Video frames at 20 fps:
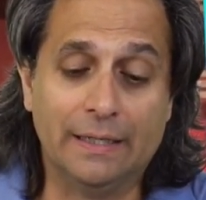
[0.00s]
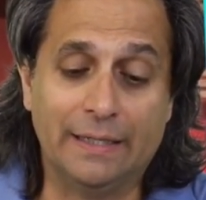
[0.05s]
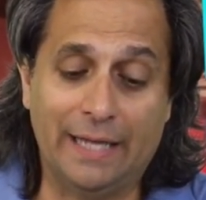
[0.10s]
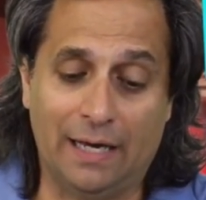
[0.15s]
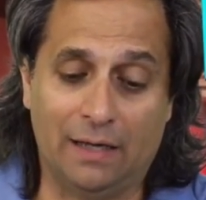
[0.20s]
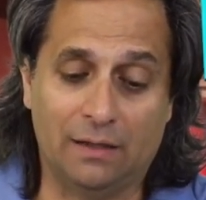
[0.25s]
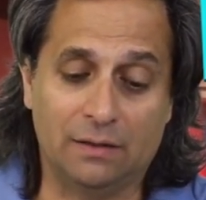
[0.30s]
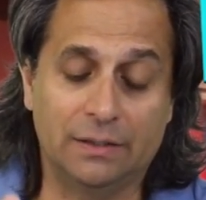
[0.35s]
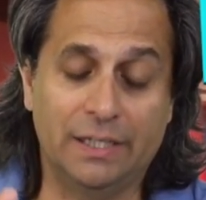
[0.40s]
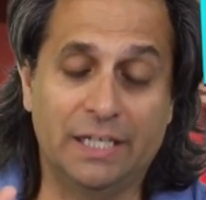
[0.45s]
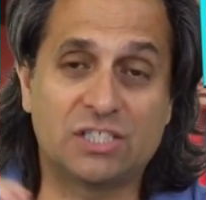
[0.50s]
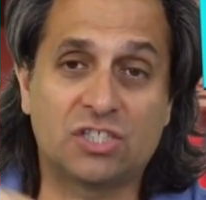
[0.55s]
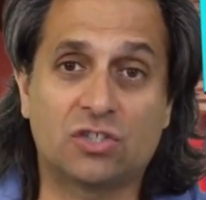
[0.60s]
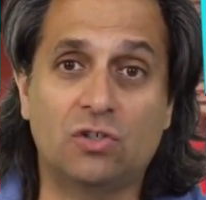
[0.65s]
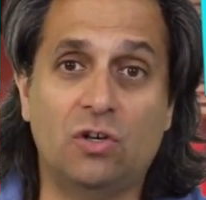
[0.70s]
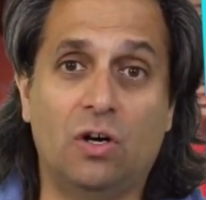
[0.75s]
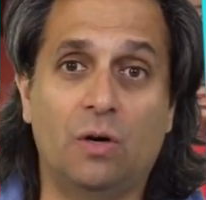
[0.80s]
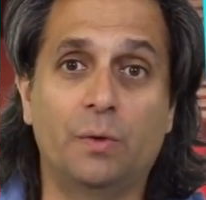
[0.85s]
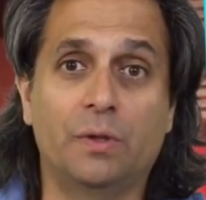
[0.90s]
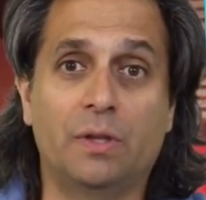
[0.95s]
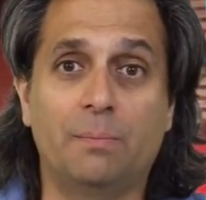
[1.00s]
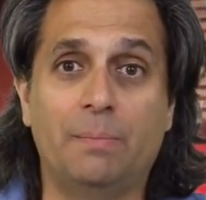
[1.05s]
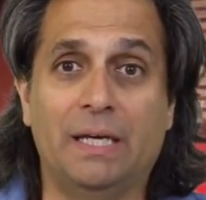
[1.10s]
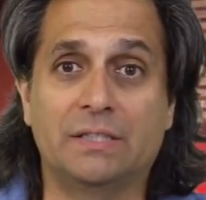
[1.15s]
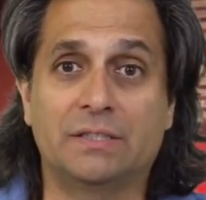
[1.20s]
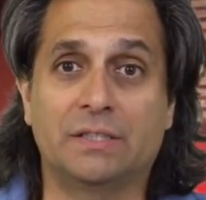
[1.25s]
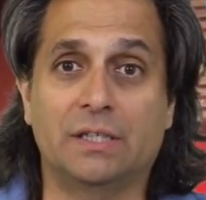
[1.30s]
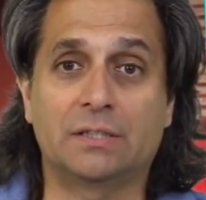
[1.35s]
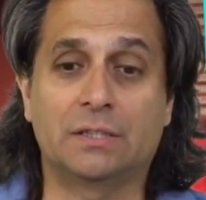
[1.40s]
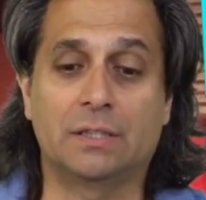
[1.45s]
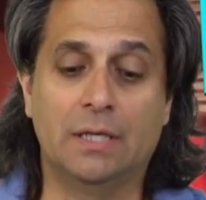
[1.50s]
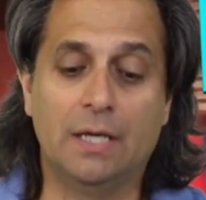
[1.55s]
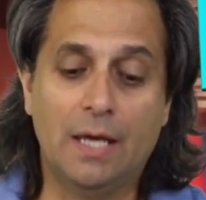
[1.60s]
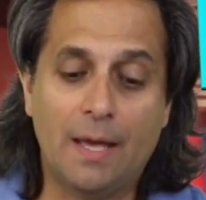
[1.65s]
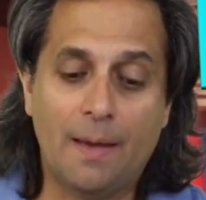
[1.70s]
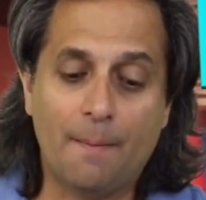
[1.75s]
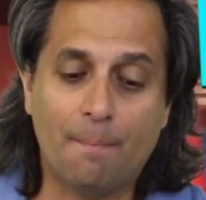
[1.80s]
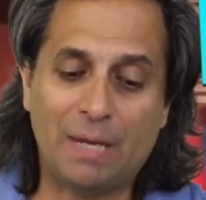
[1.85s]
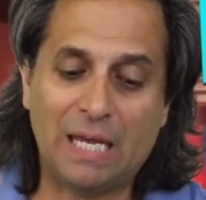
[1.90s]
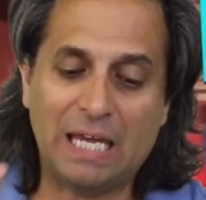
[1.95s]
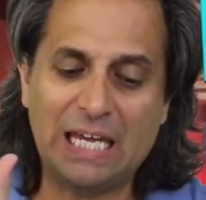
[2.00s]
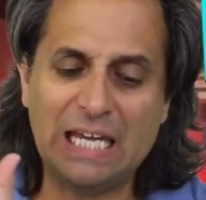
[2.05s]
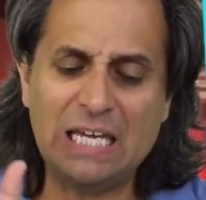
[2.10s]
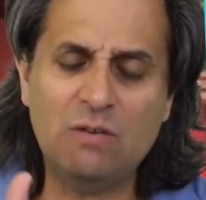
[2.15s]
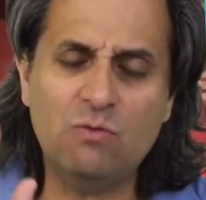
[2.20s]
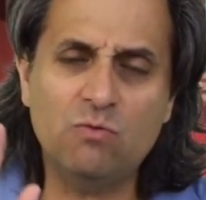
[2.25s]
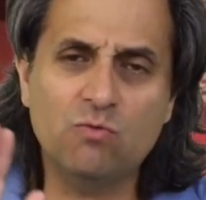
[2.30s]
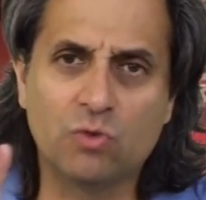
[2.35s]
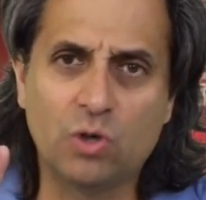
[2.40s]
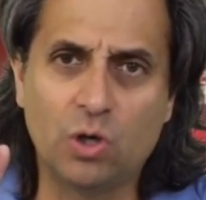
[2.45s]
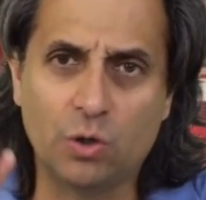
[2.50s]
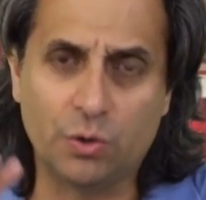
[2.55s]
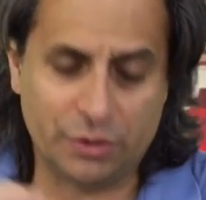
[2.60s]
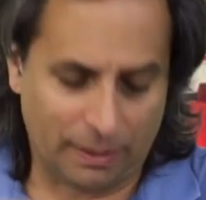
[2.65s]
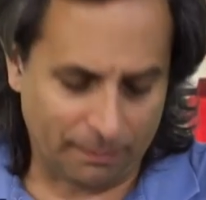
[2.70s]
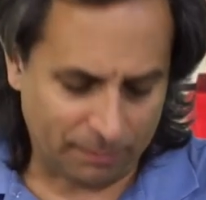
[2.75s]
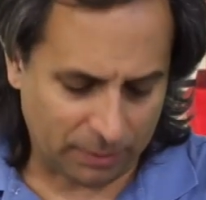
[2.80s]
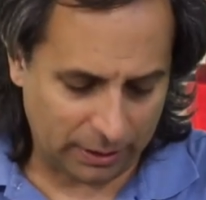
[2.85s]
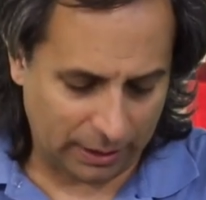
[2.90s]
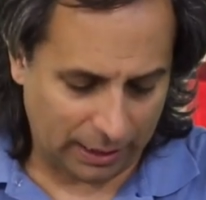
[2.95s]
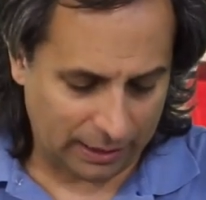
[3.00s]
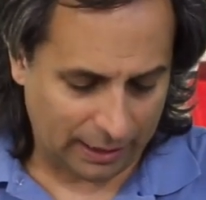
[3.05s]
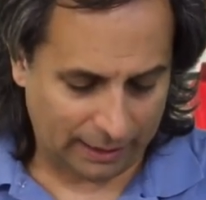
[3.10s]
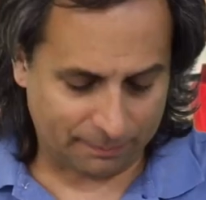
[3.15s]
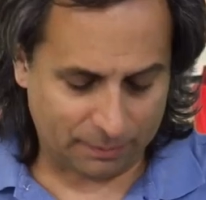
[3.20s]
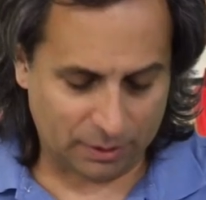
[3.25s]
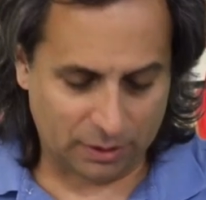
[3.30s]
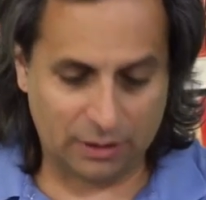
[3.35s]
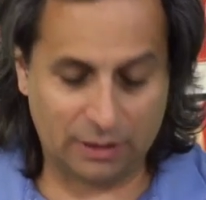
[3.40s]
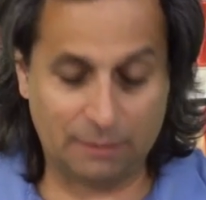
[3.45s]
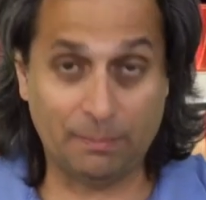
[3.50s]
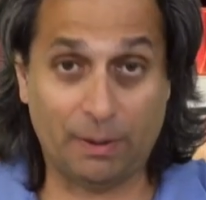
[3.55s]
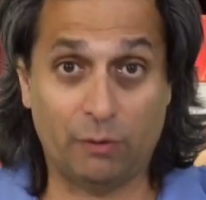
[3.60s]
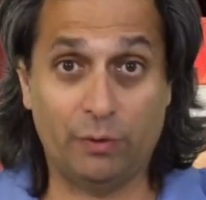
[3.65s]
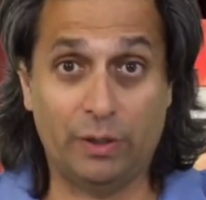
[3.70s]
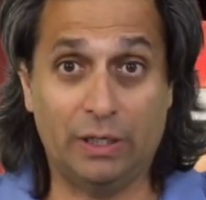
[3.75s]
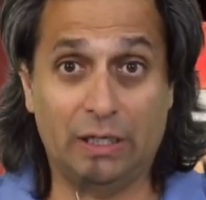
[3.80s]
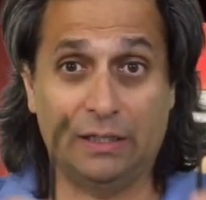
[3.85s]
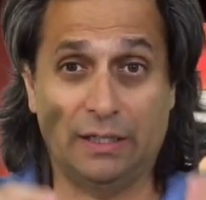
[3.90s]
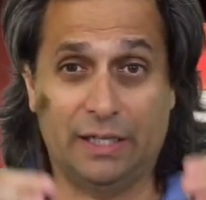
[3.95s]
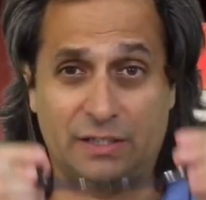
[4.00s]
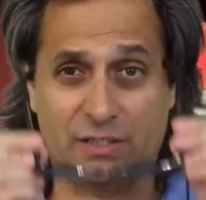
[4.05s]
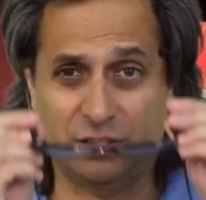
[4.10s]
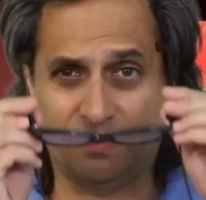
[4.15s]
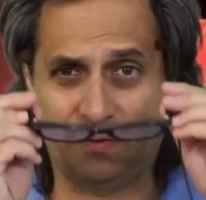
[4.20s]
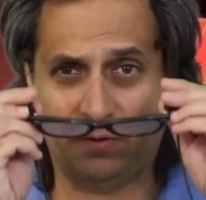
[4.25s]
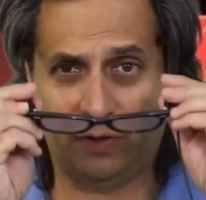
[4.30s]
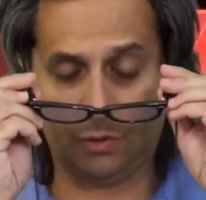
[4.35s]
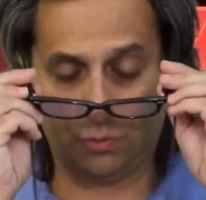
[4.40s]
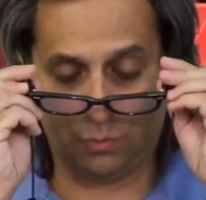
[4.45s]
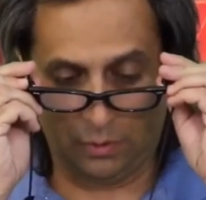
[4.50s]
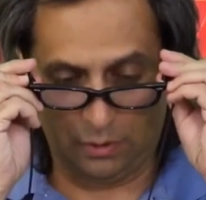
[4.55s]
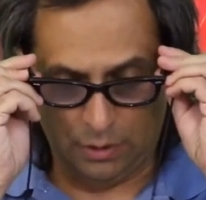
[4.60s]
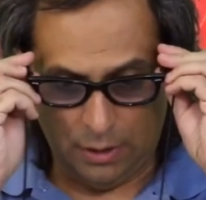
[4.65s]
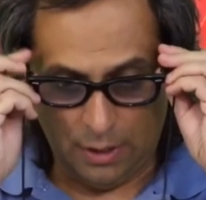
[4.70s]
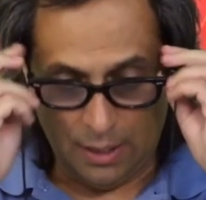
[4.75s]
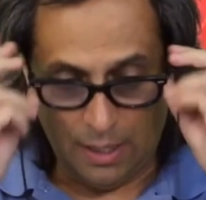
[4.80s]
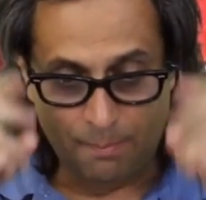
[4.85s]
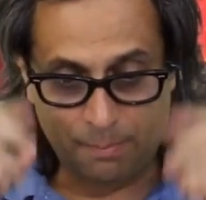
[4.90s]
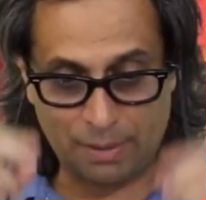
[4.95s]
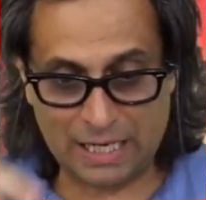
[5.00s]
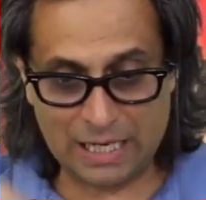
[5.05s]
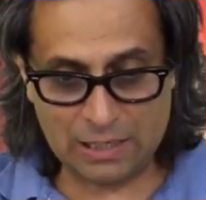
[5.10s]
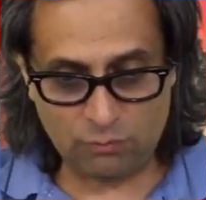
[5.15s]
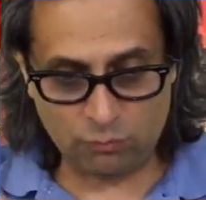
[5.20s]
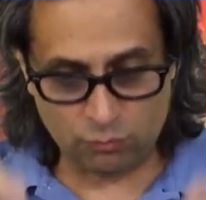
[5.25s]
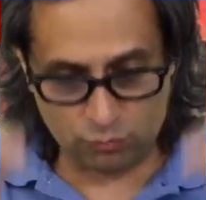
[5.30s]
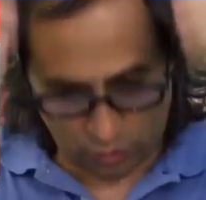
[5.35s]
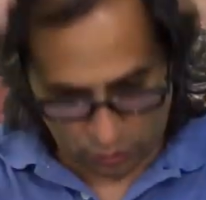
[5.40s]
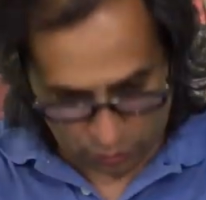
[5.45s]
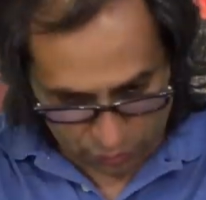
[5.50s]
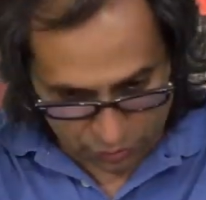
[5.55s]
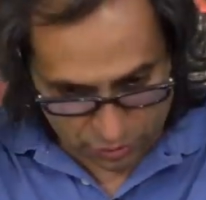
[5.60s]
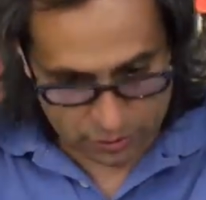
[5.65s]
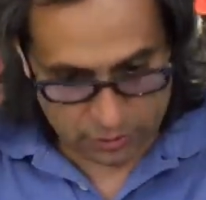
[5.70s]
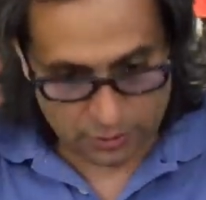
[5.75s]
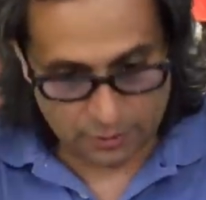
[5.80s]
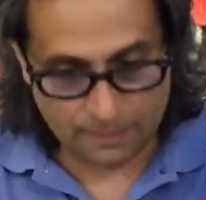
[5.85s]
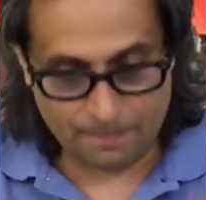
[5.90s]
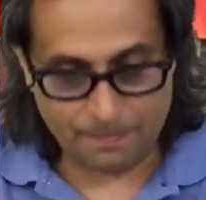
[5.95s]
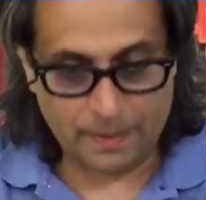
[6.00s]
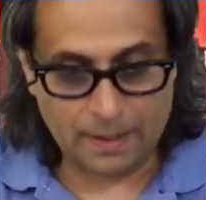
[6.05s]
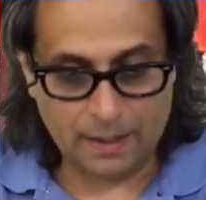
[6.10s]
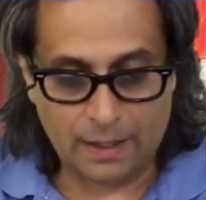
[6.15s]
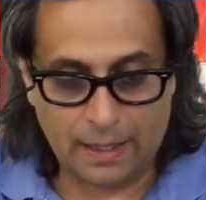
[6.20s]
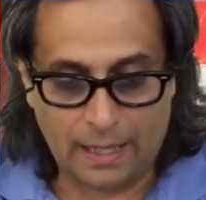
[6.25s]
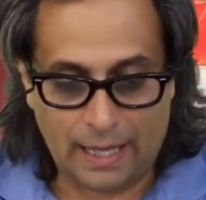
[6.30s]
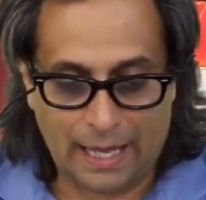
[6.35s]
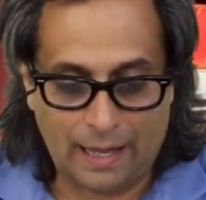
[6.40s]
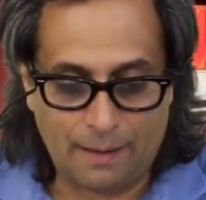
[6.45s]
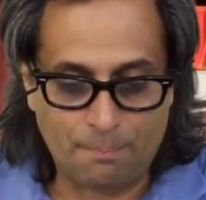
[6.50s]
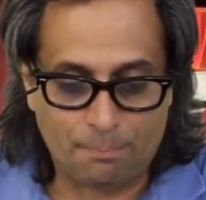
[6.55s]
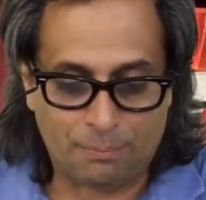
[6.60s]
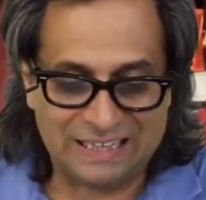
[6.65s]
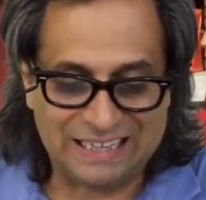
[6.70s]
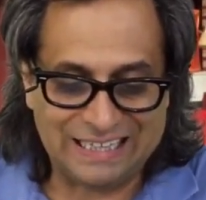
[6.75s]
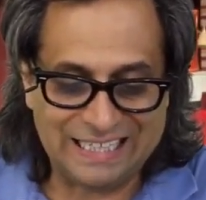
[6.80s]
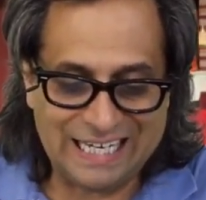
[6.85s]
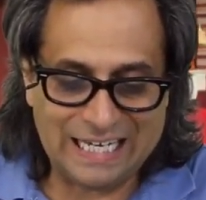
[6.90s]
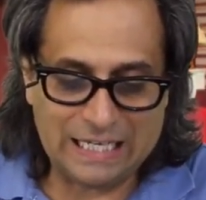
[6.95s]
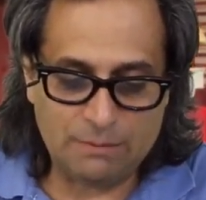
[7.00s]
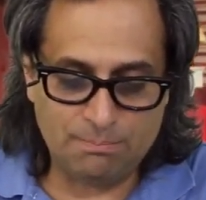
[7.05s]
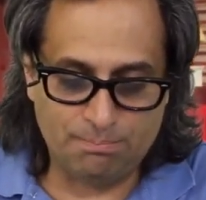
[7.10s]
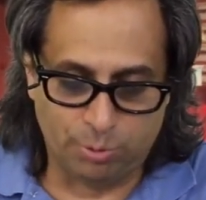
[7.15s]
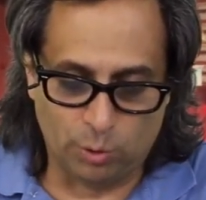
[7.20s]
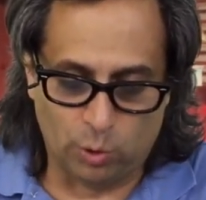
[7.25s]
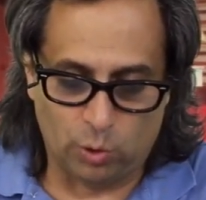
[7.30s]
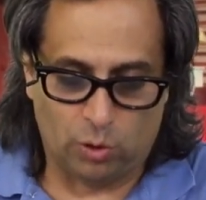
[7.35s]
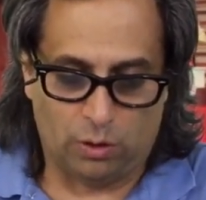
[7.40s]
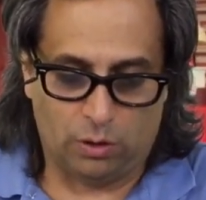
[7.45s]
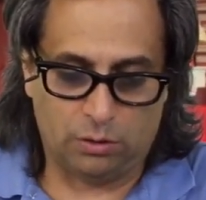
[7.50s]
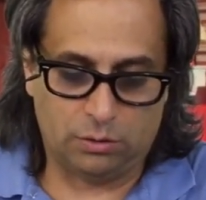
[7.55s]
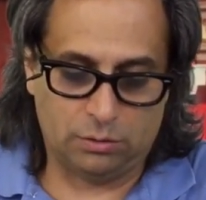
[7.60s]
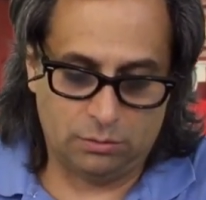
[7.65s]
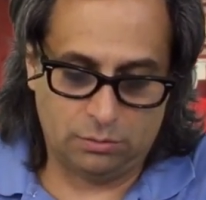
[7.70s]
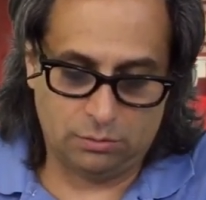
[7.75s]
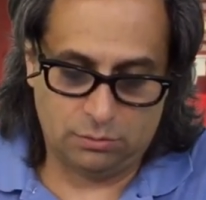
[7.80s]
Now, let's start with the basics. Pete Rose, I'm going to need my reading glasses for this one. Pete Rose played ball